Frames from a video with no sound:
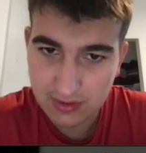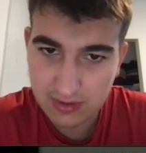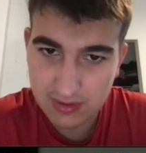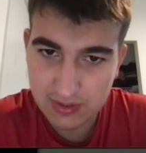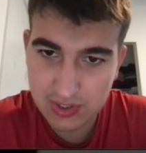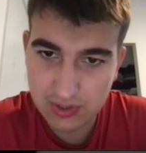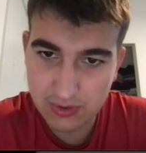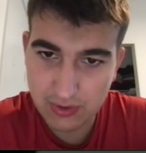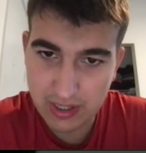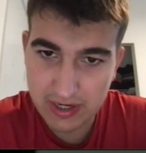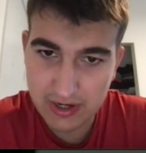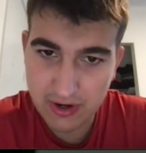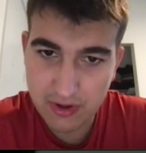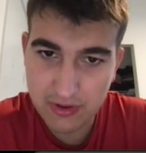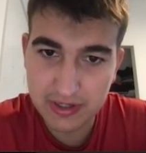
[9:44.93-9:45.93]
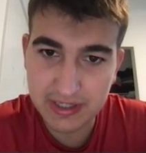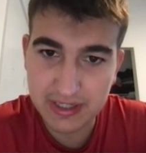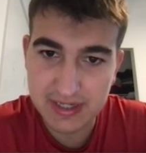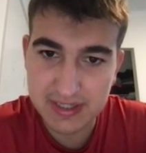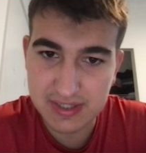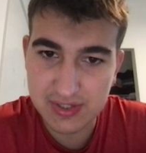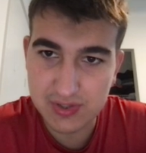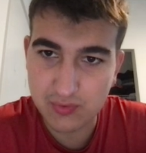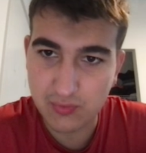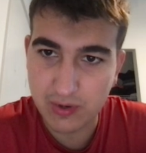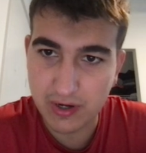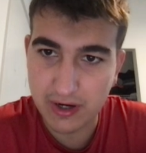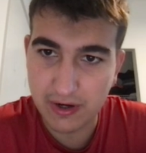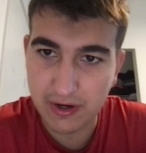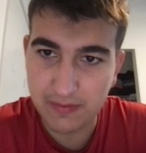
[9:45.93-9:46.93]
So in all the cases
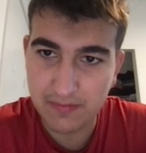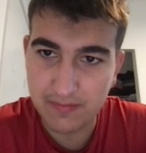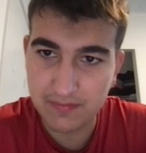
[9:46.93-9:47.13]
where